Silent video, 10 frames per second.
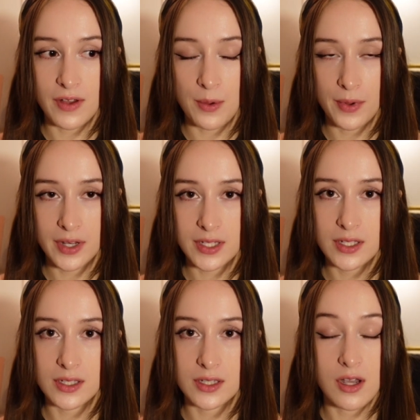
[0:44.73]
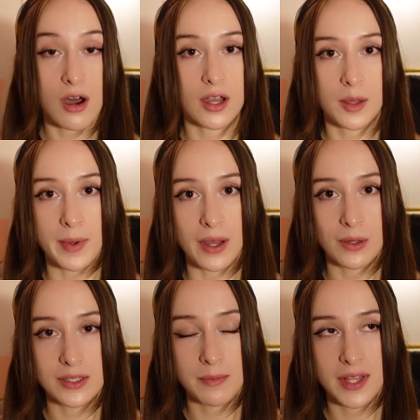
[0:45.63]
I wanted to talk
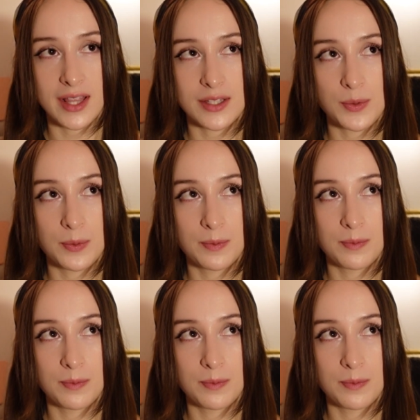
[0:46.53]
about something that's